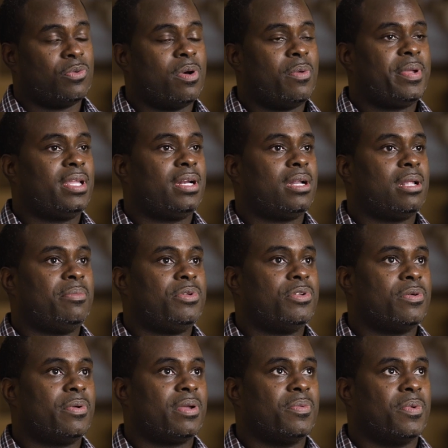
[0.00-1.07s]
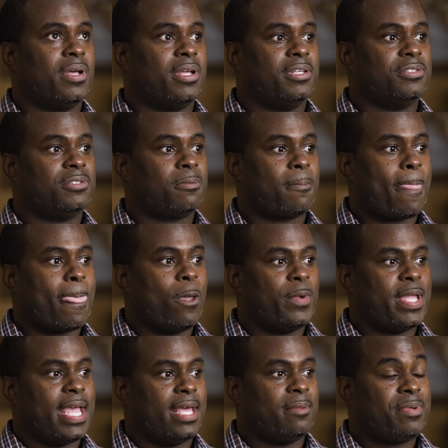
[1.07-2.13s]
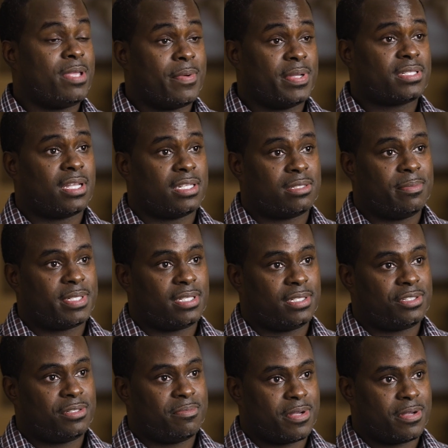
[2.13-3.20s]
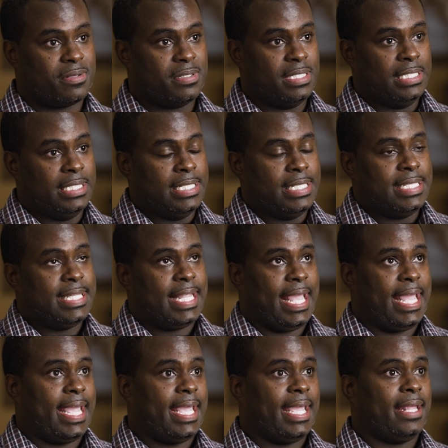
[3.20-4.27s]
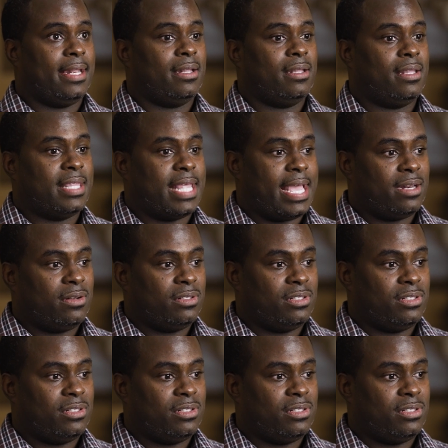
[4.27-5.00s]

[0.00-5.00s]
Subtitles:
what we ended up doing was we had a POS custom extension built, and that